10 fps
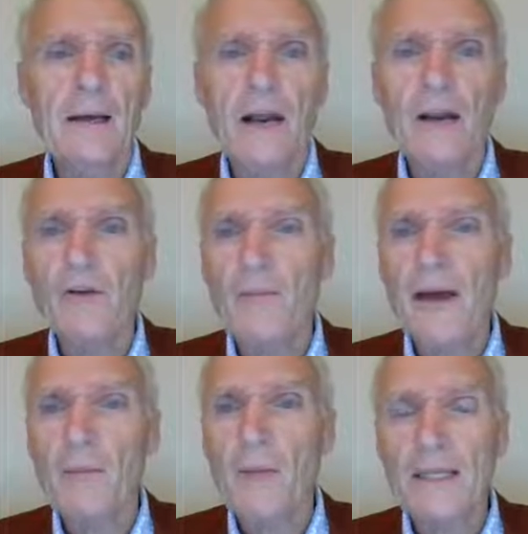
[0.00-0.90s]

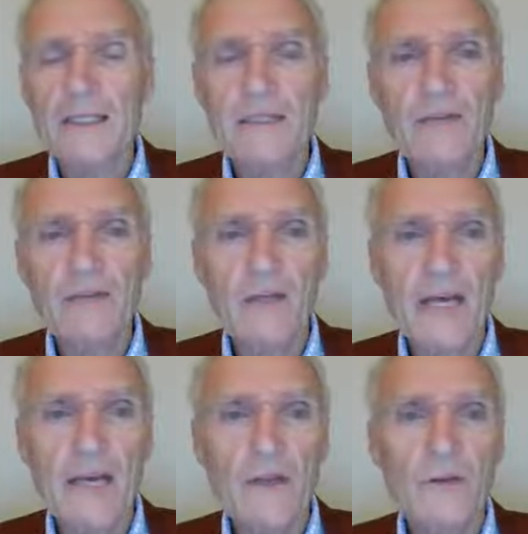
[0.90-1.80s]
cardiometabolic safety,
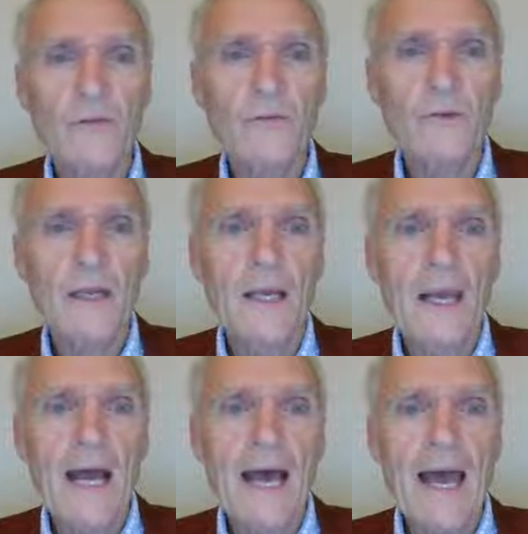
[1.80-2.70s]
that is.
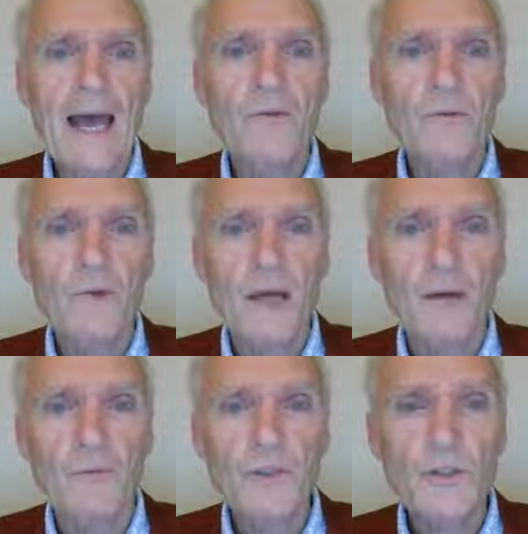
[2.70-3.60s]
And
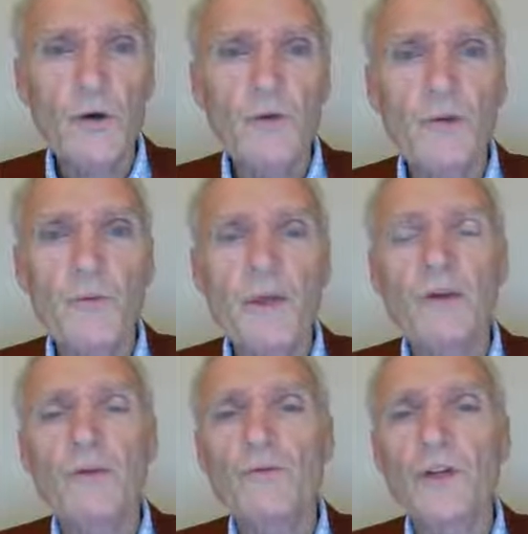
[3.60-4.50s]
we showed that we
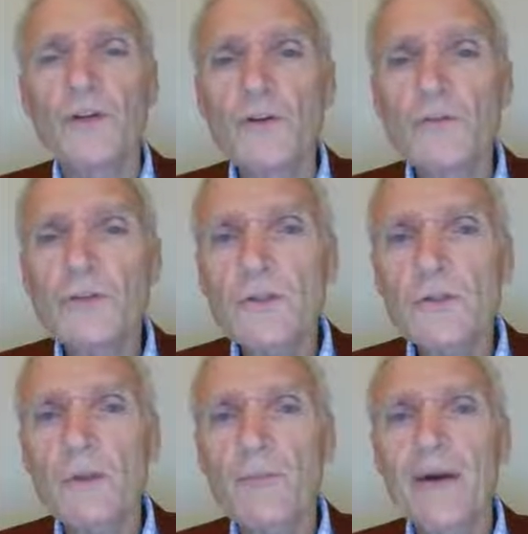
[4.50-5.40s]
could
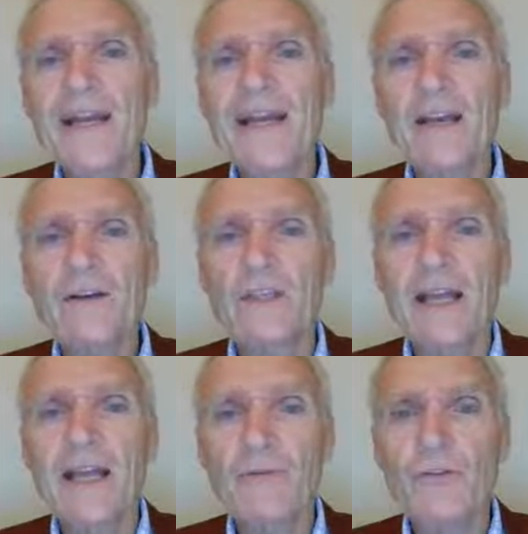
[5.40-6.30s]
reduce the brain energy
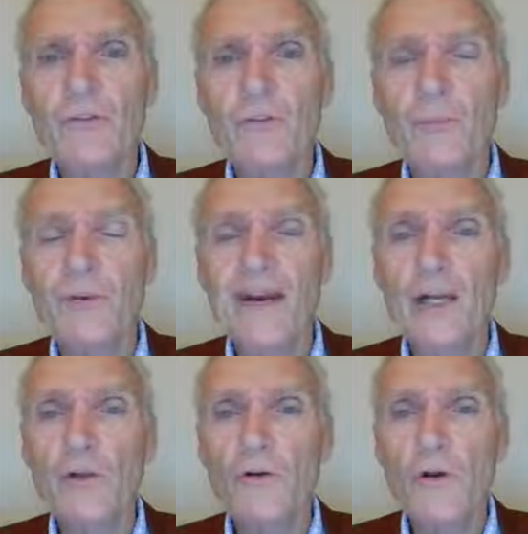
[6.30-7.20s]
deficit, the
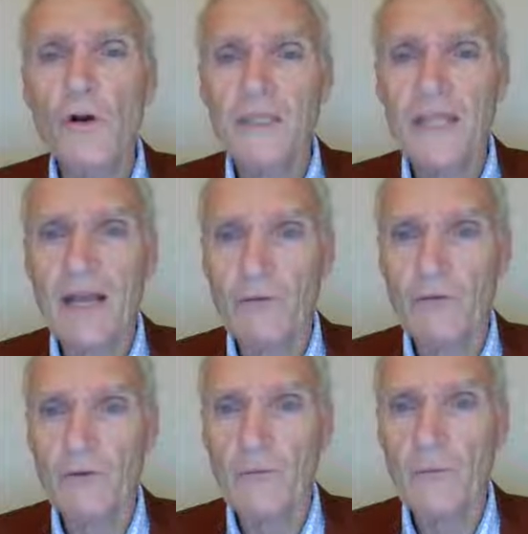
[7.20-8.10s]
brain glucose
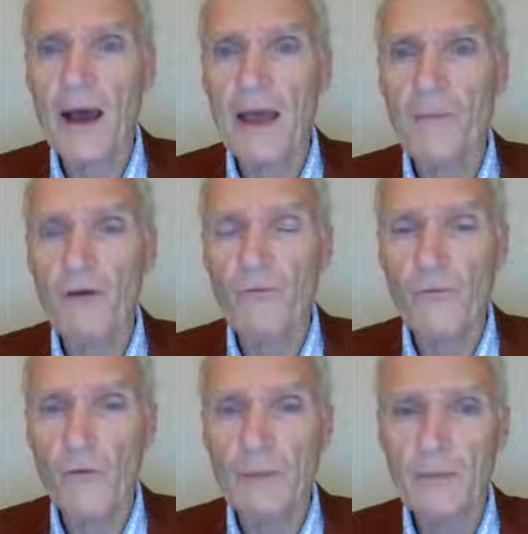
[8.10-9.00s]
deficit, by about
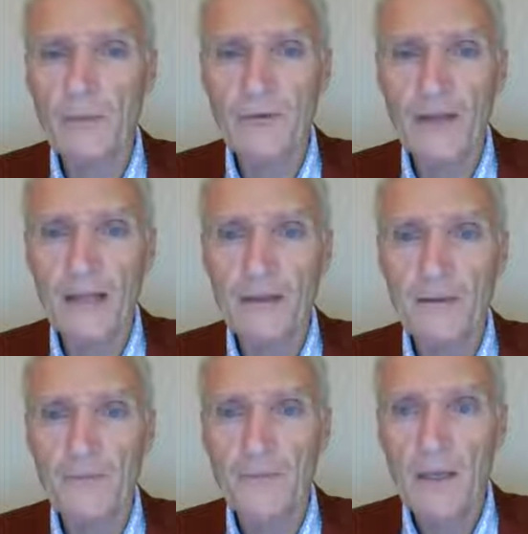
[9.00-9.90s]
40%.
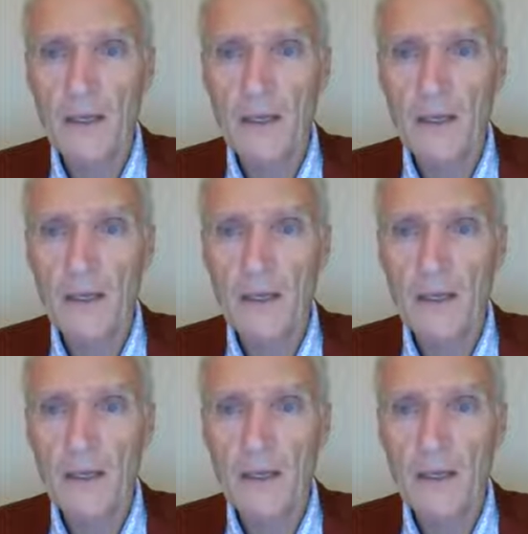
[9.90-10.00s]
